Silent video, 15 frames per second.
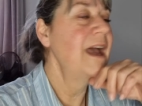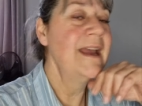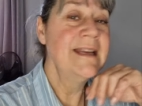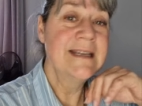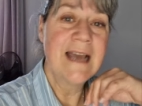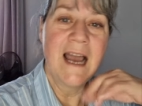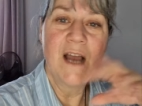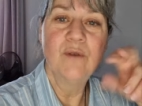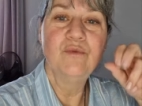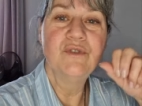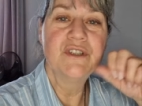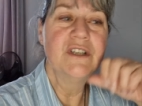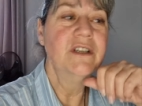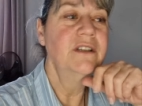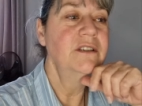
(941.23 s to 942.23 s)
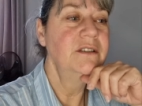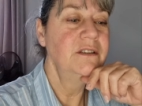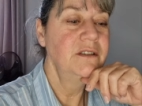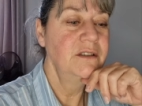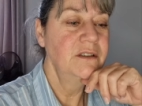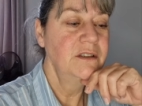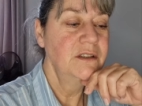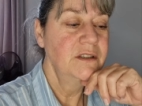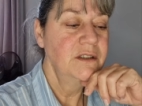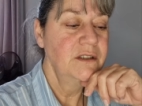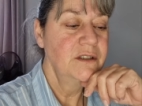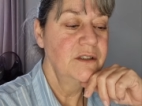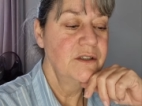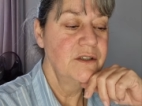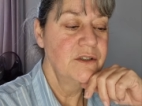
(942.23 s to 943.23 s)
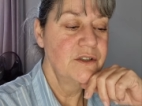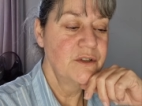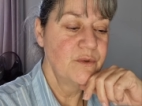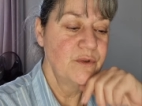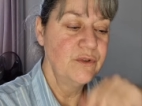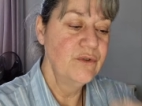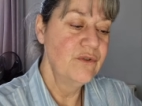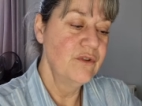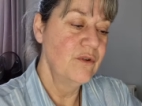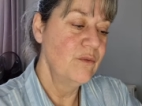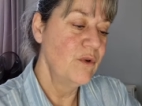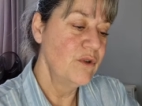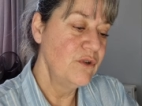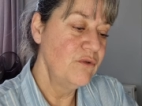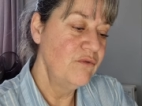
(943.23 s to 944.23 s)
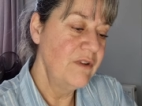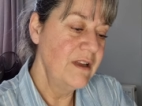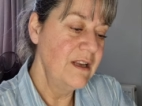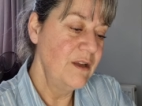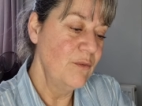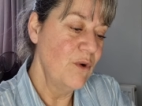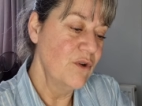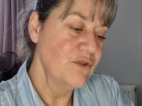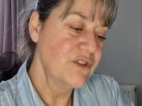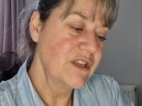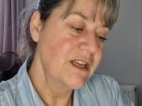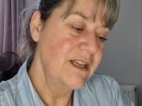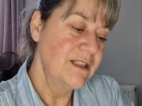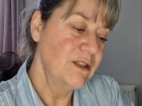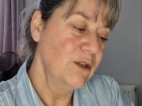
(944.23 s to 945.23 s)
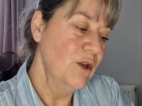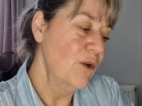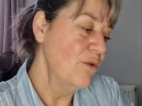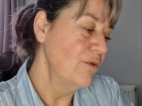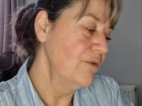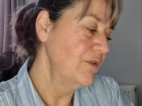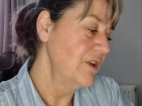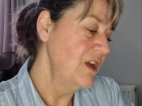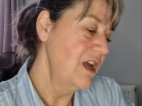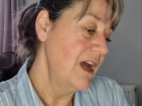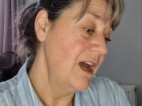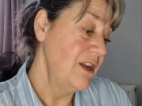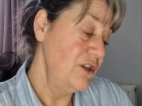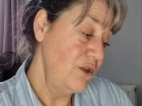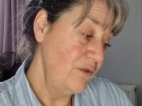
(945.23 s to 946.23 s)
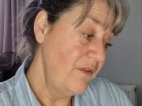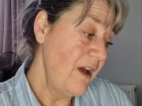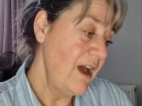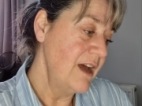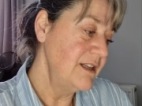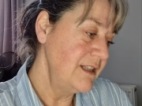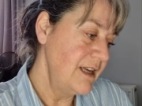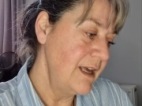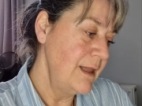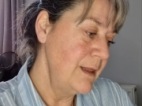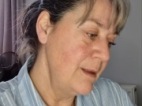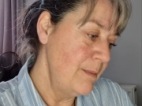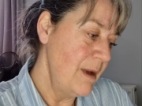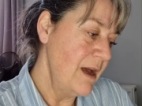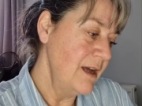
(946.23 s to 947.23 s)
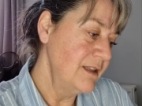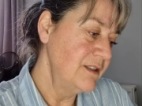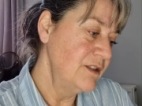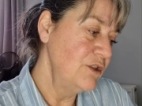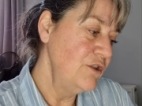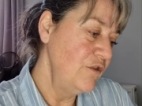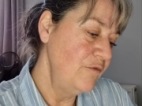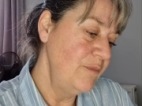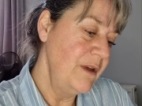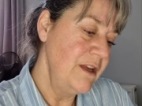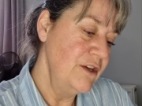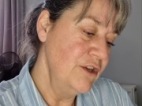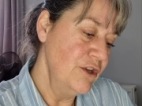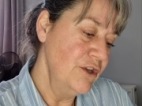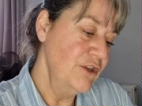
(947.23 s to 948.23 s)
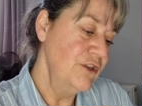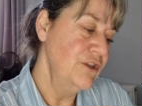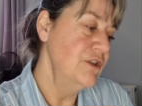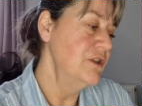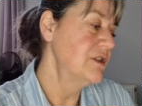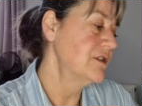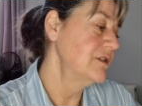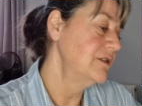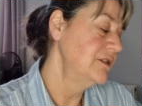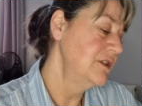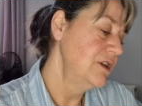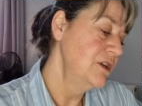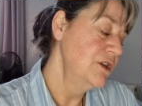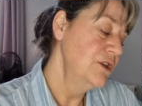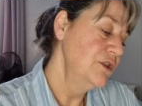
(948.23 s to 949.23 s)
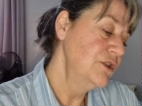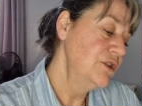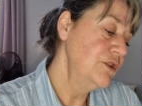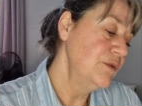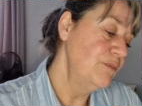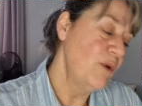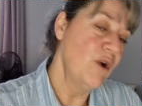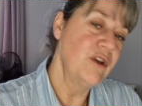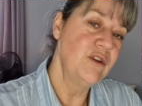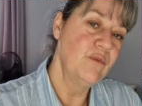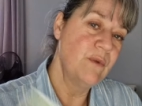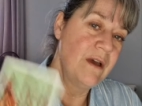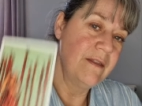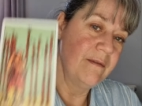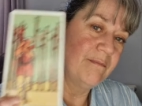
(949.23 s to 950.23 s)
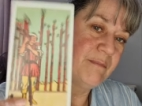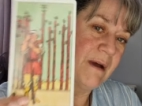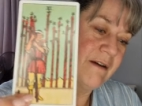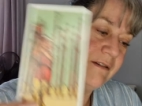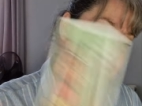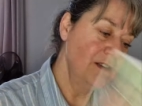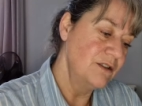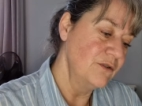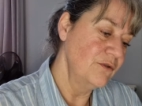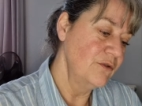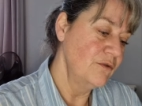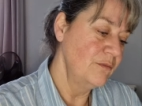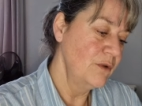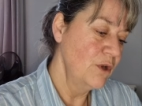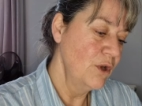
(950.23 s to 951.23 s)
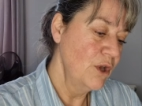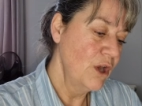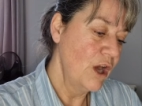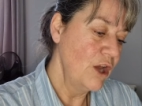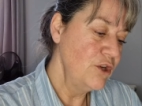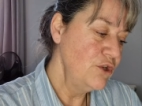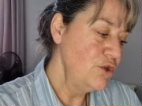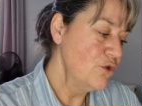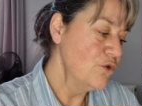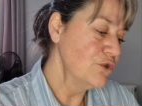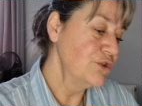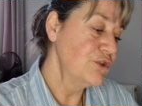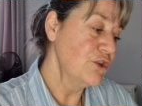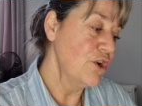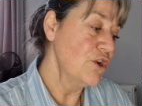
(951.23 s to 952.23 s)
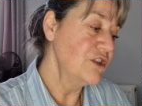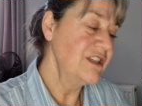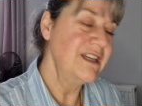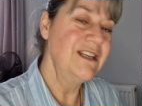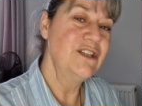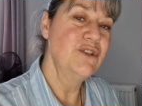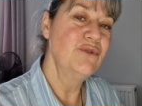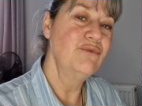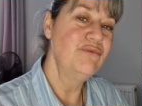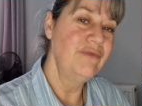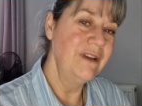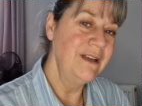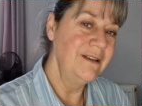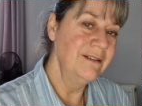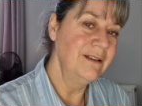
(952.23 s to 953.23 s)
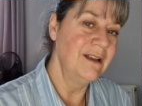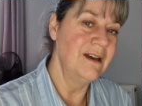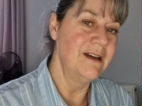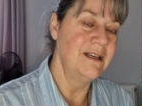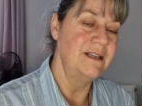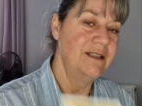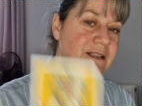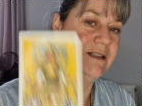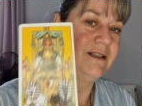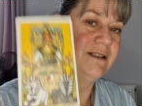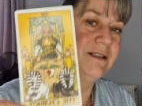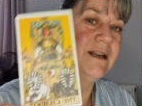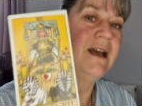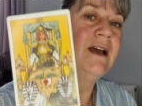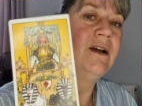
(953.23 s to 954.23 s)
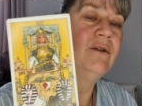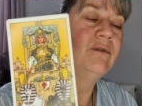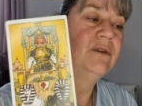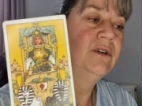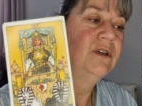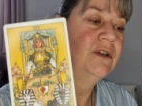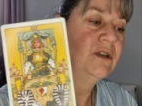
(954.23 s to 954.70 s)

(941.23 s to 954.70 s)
encounter to another. What you really want is love. And you've had it in the past and you've been hurt to the point where the barriers are up and you're starting to realize this now